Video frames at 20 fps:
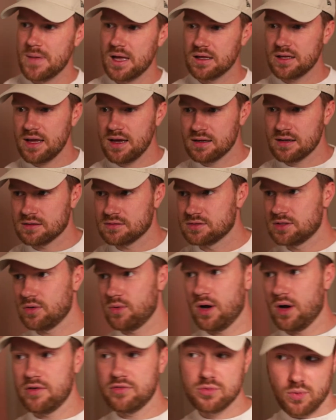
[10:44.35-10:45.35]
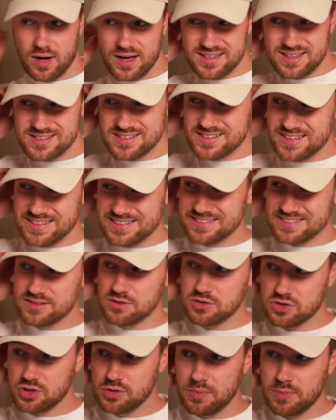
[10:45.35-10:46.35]
Yeah, so otherwise, there's not
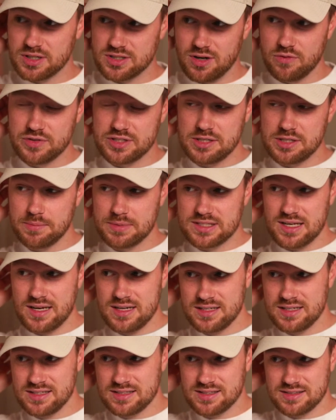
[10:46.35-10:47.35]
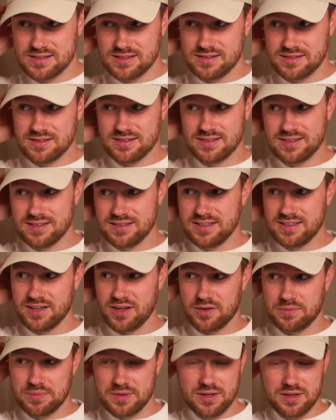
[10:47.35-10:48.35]
too much. Obviously, Mercedes, you know,
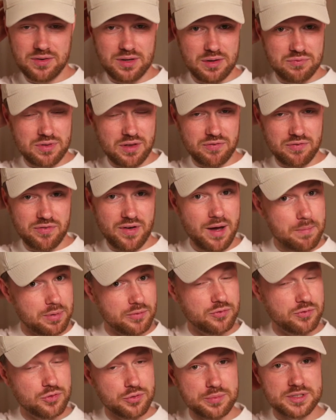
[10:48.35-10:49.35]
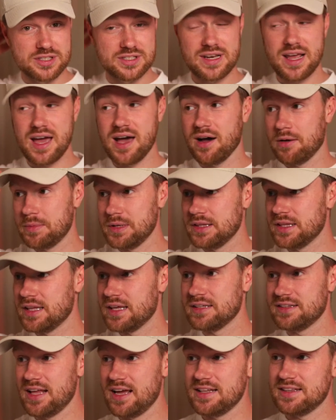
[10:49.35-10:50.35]
if they've found performance now, I mean,
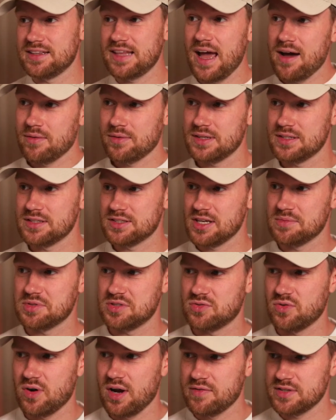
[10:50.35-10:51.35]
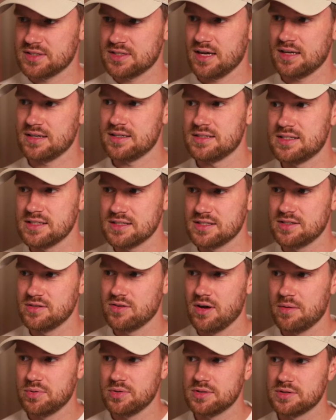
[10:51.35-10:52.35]
they're down in terms of driver standards. 69
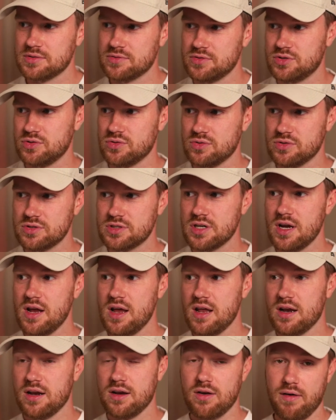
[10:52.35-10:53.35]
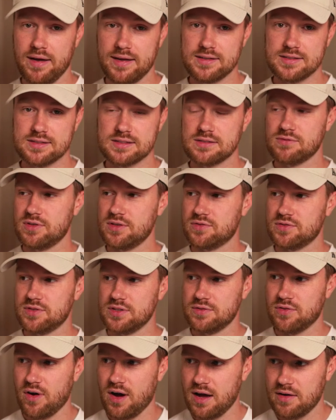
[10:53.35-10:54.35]
points for George. Nice.
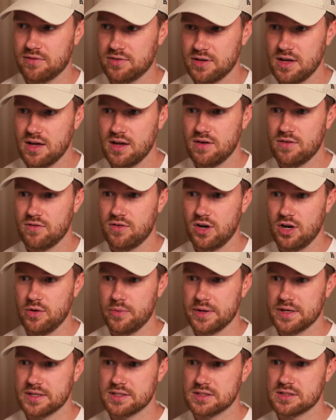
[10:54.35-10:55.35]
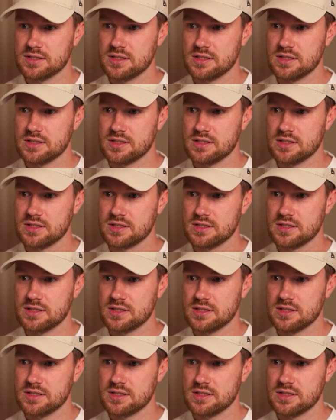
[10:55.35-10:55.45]
55 for Lewis.